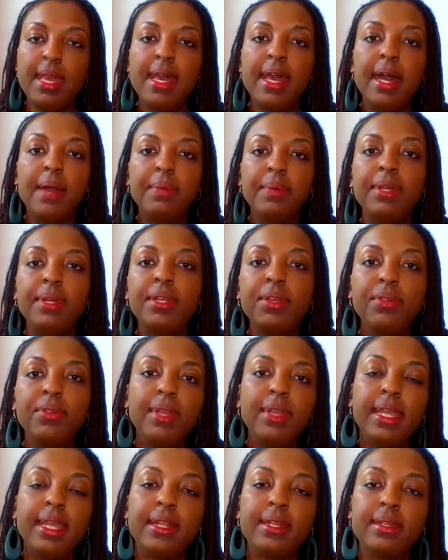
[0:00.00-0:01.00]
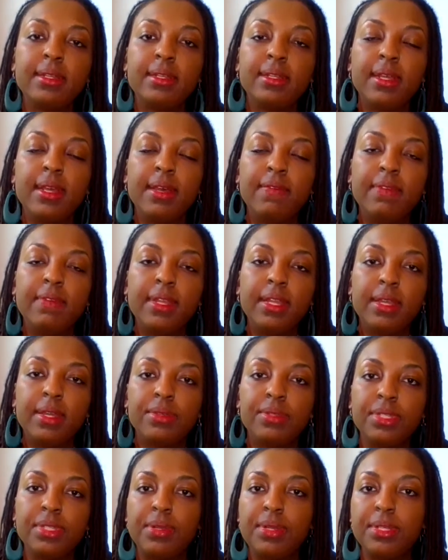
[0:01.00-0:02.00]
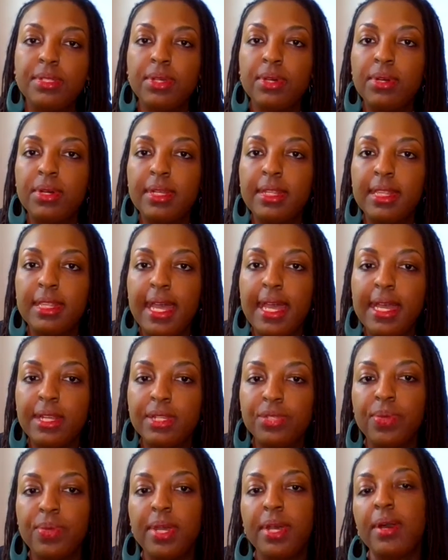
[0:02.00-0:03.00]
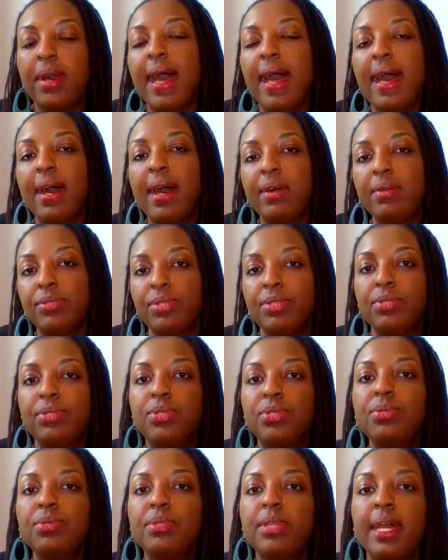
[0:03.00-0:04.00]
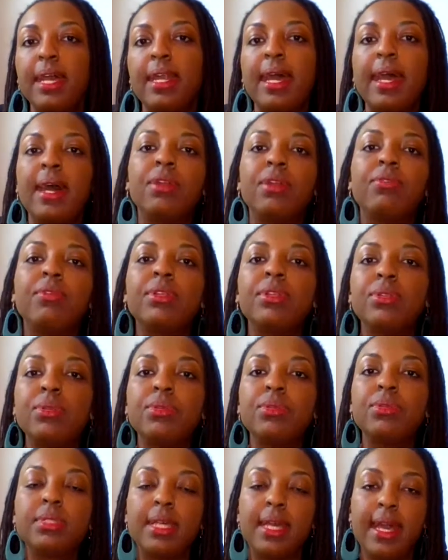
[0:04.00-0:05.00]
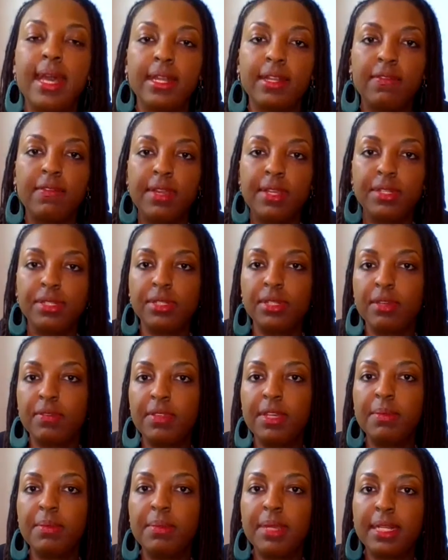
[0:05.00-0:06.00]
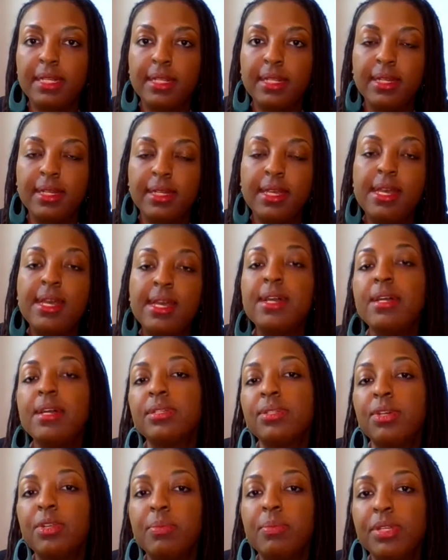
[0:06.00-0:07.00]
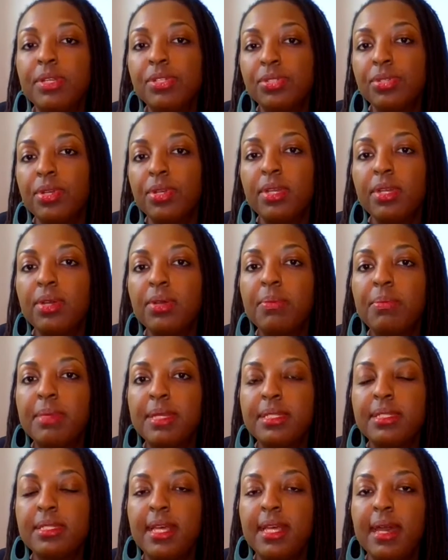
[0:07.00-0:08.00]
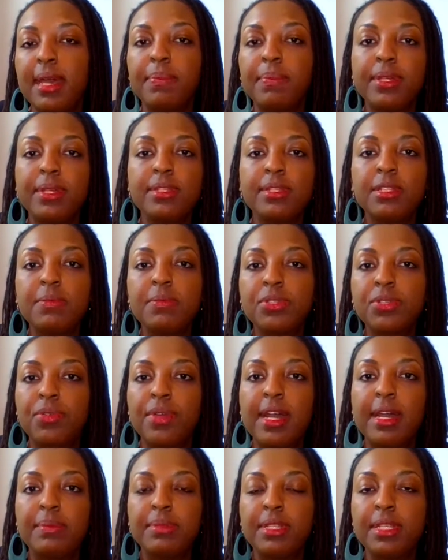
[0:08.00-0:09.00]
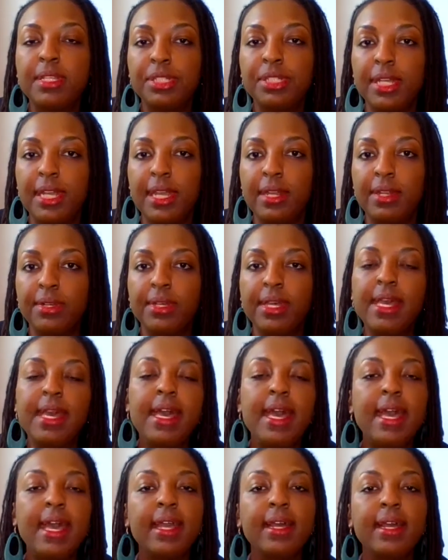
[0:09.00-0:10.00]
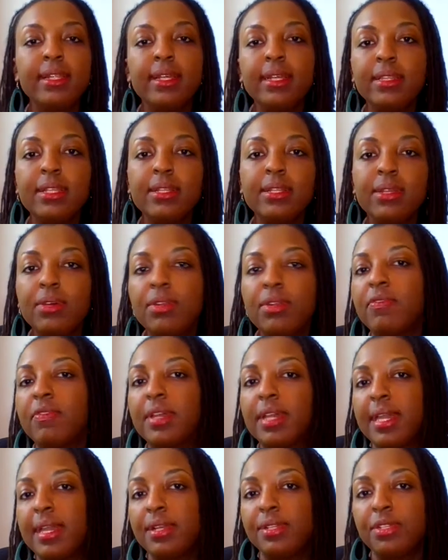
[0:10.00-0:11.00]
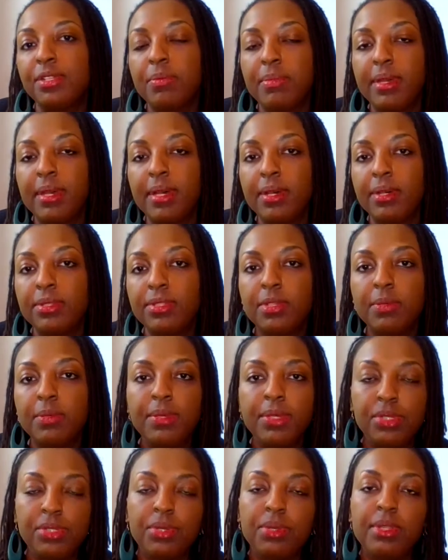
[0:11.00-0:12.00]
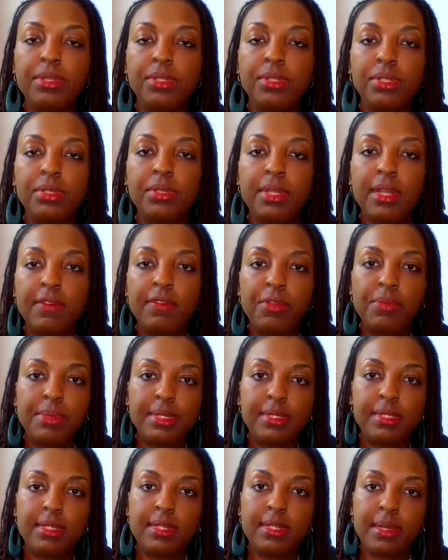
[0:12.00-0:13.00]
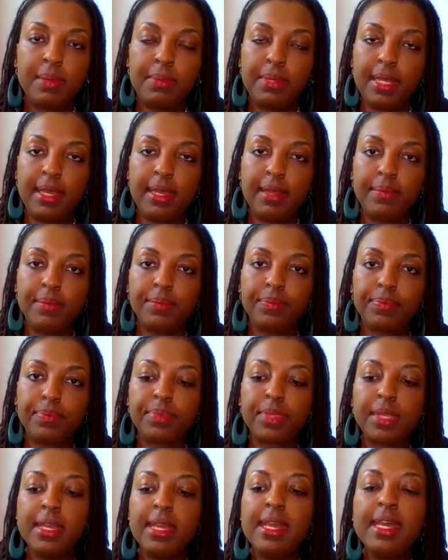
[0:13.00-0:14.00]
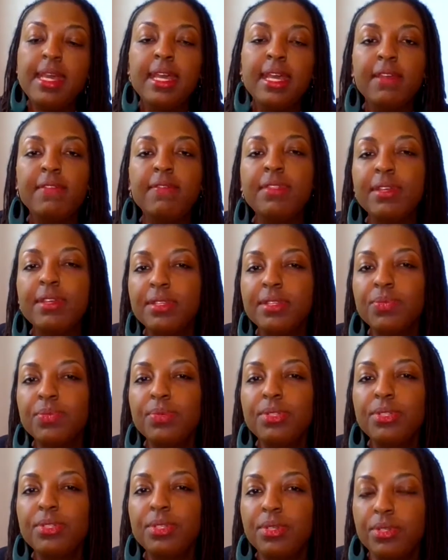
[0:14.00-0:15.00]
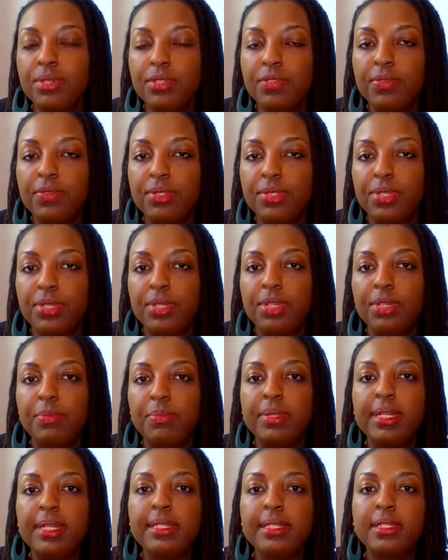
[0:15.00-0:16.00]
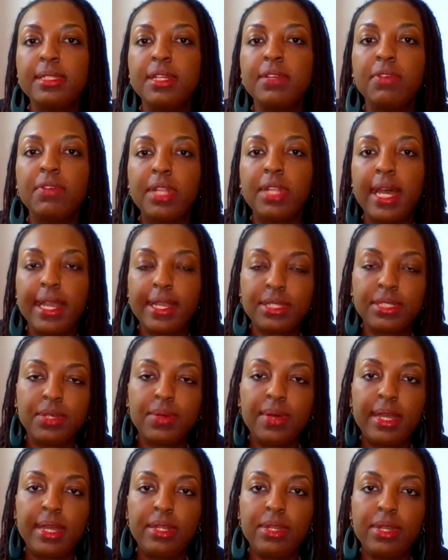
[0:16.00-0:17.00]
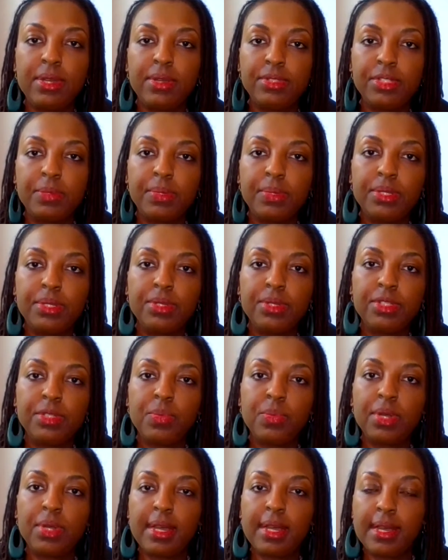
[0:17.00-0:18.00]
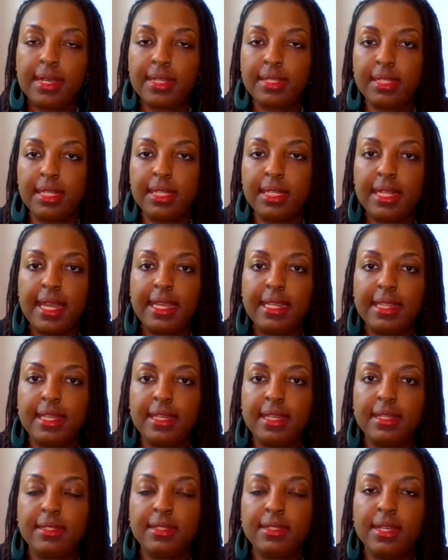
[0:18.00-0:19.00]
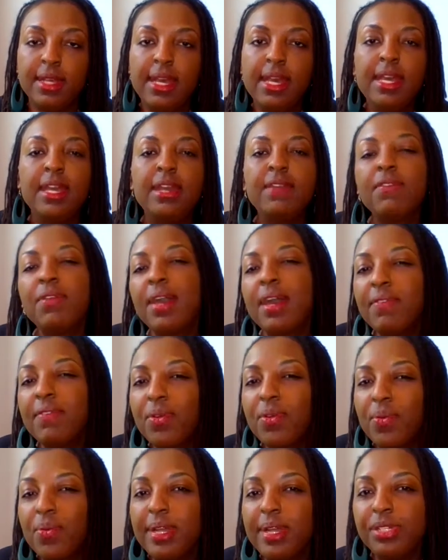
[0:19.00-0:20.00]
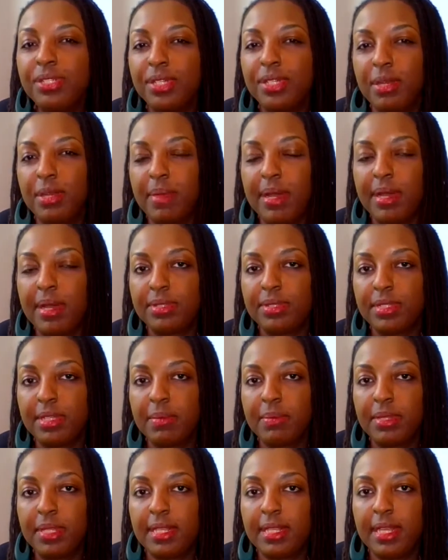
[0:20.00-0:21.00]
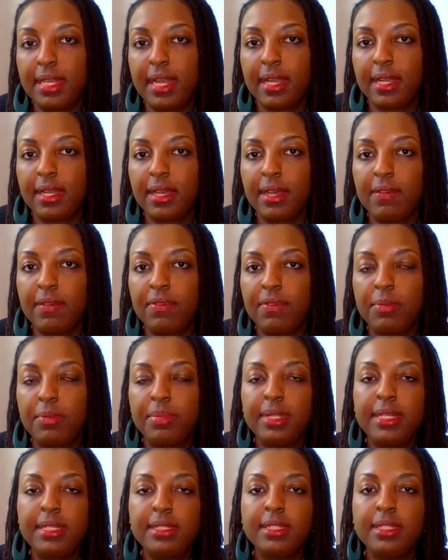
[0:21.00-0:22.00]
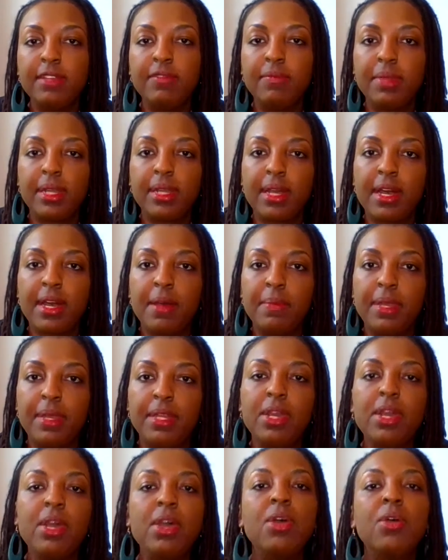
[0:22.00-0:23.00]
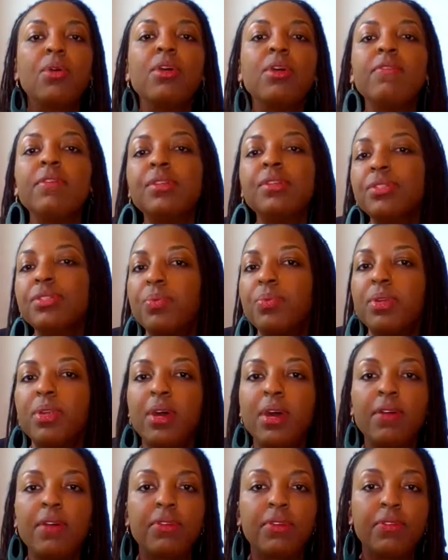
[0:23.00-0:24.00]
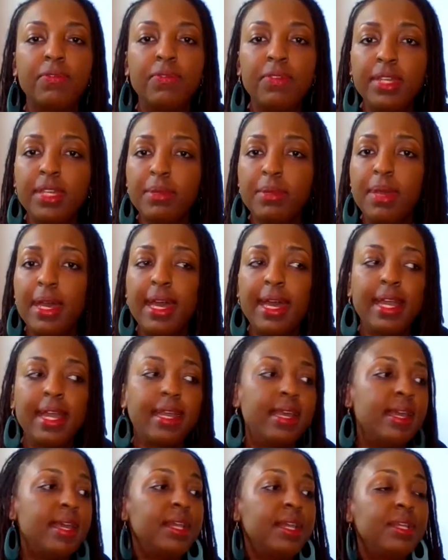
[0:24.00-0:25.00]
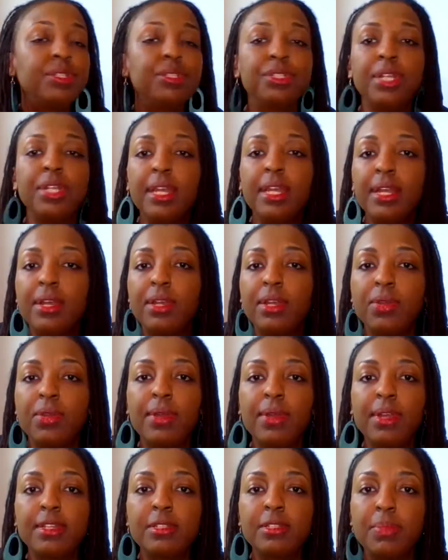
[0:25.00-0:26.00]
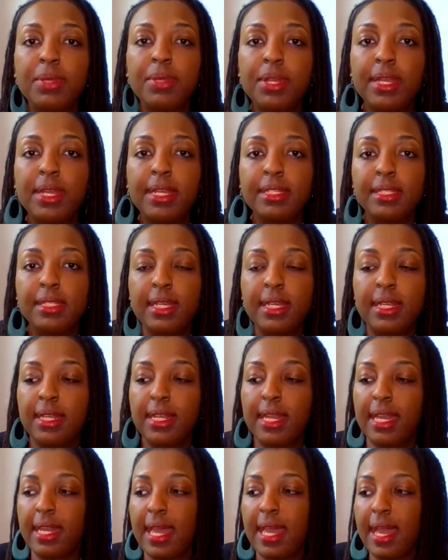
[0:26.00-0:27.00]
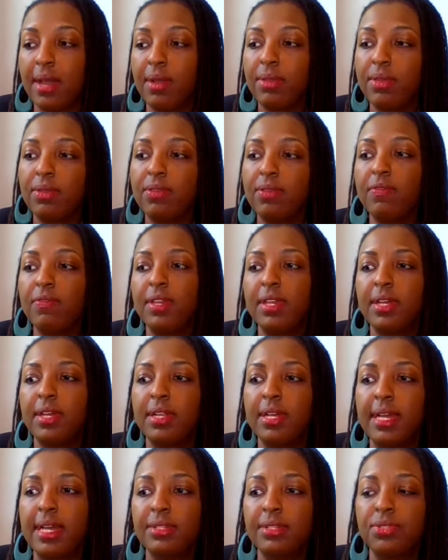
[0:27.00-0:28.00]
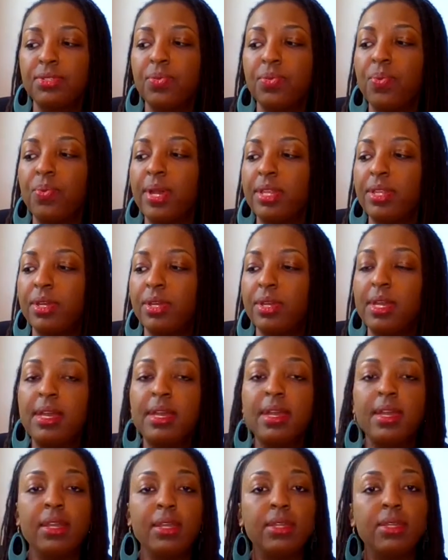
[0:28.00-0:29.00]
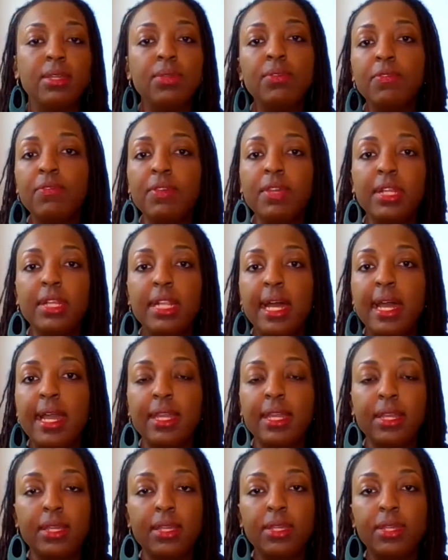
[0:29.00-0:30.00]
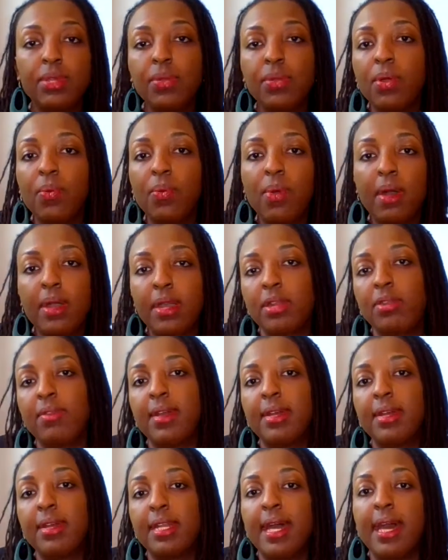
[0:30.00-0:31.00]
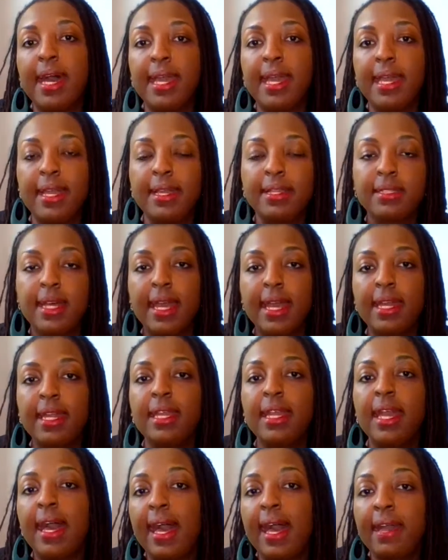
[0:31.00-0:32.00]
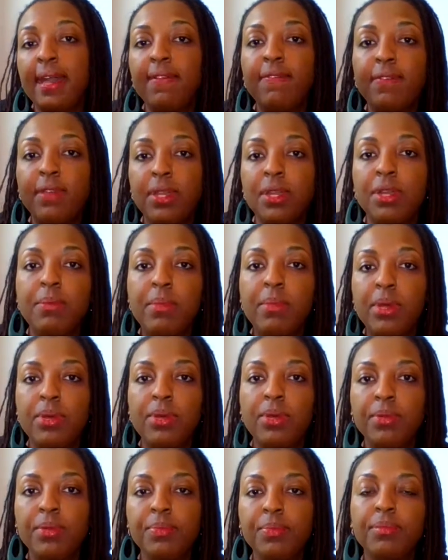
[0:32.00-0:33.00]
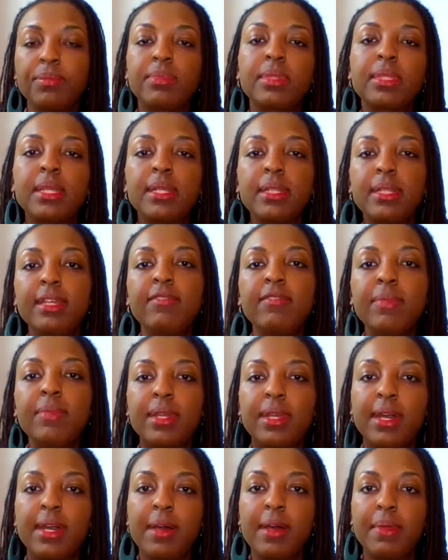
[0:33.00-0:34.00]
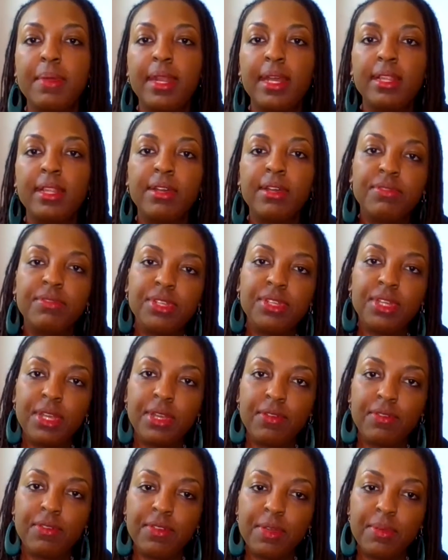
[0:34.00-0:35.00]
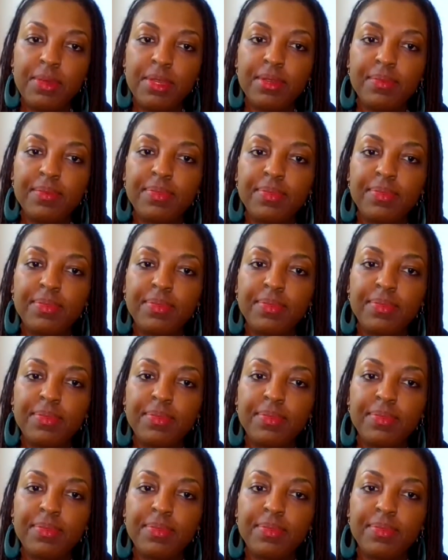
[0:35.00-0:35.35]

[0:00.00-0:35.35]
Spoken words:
I'm going to create a video series on that as well, how to do that, how to reduce the activation of the amygdala. So to be sure you don't miss that, please subscribe to the channel and click the notification bell to be sure that you never miss an update. If this was useful to you, please leave a like so I know to produce more content like this. If you have a question about something that I covered, please leave me a comment. Or if you just want to offer feedback, share your experience and how you feel as to whether you feel like you are walking around in high anxiety, high fear mode, leave me a comment. I'd love to hear from you.